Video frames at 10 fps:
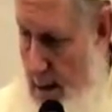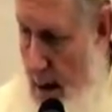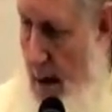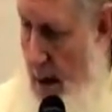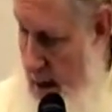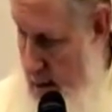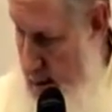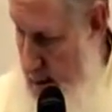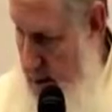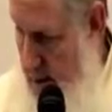Huh?
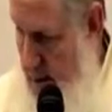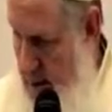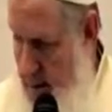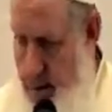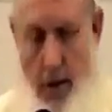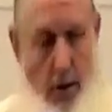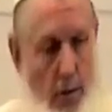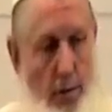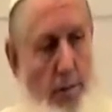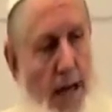
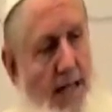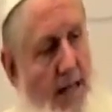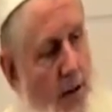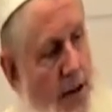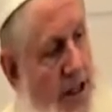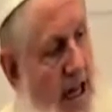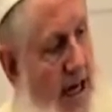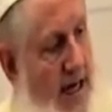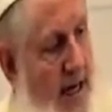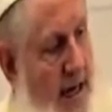No. That's
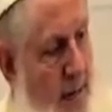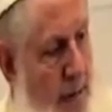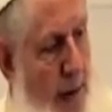Christianity that